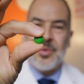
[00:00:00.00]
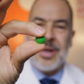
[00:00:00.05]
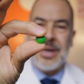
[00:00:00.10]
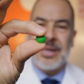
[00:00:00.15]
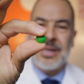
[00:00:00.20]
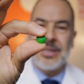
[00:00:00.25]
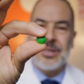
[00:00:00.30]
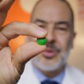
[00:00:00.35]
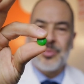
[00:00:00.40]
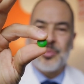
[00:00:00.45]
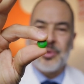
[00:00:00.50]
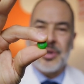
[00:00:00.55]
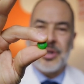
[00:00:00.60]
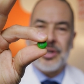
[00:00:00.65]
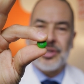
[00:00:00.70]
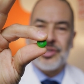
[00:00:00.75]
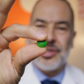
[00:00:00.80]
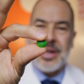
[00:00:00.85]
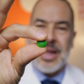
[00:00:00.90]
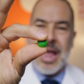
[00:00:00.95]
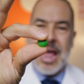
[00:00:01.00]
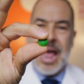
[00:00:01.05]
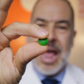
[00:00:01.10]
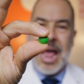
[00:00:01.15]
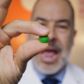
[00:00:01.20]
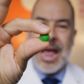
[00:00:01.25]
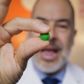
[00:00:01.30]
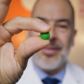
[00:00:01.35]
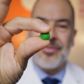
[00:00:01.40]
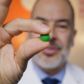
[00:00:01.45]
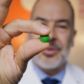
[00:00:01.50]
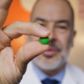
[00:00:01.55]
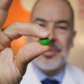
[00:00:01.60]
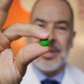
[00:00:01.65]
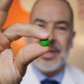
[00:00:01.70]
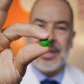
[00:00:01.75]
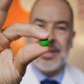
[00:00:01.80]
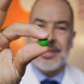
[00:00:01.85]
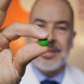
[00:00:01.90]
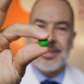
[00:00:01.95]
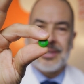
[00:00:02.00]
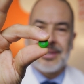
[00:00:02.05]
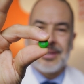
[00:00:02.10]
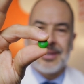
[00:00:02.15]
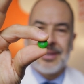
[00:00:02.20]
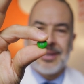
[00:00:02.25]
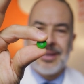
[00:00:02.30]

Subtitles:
I need to brush after this?